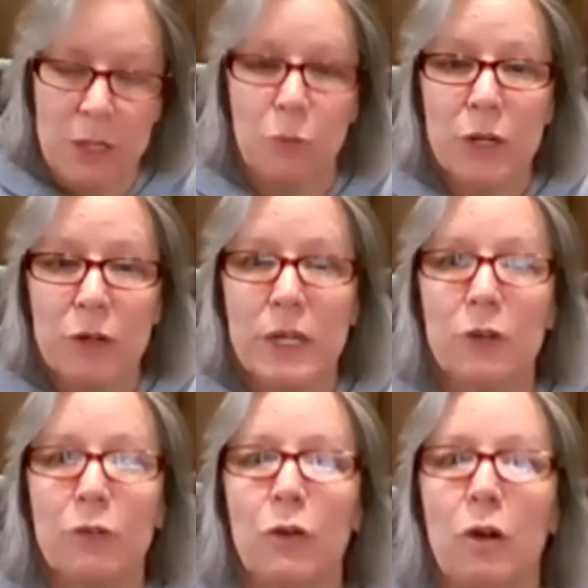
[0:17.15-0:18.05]
and we are
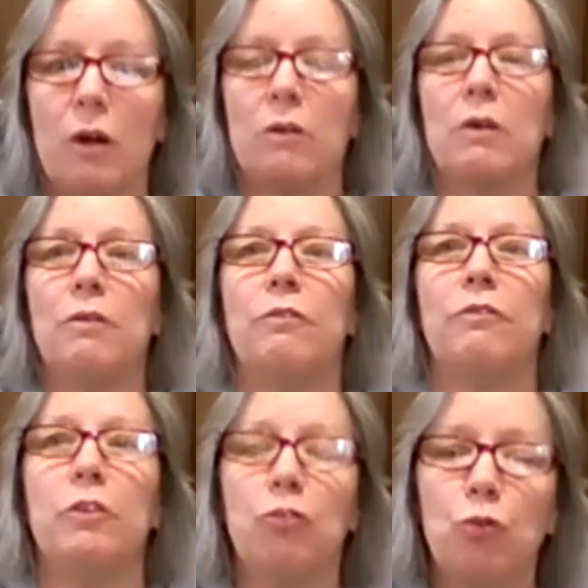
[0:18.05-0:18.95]
here for our
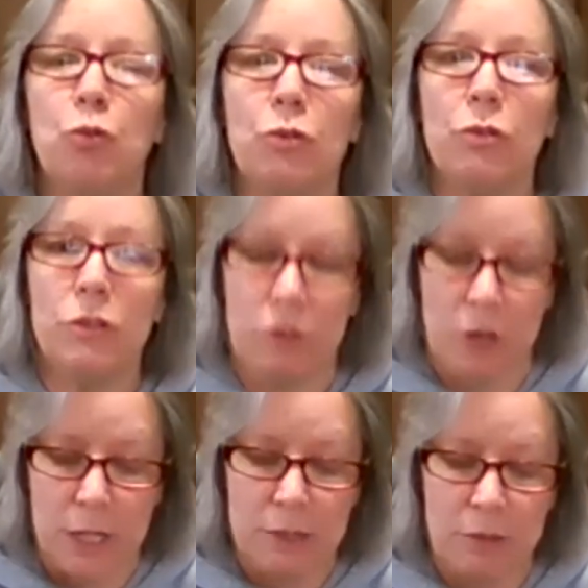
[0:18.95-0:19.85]
virtual
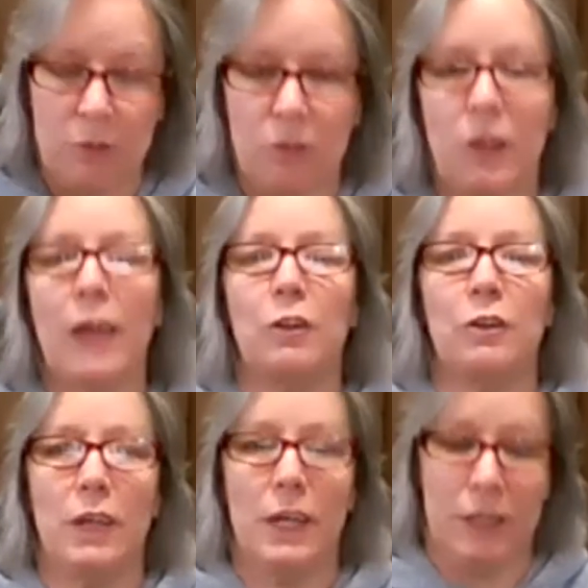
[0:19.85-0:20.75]
Science
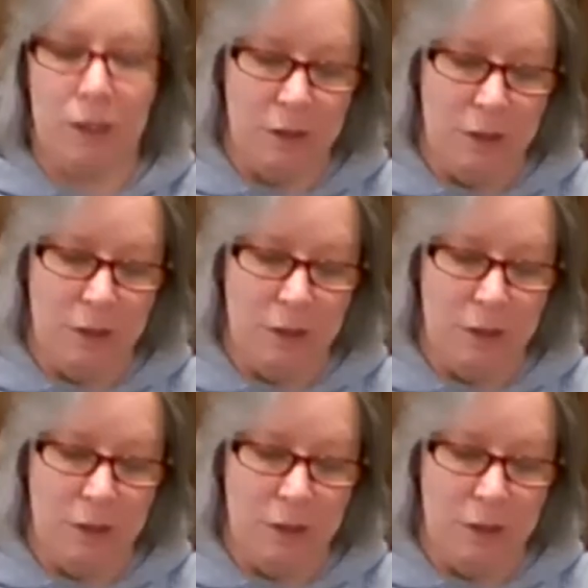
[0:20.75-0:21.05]
Saturday.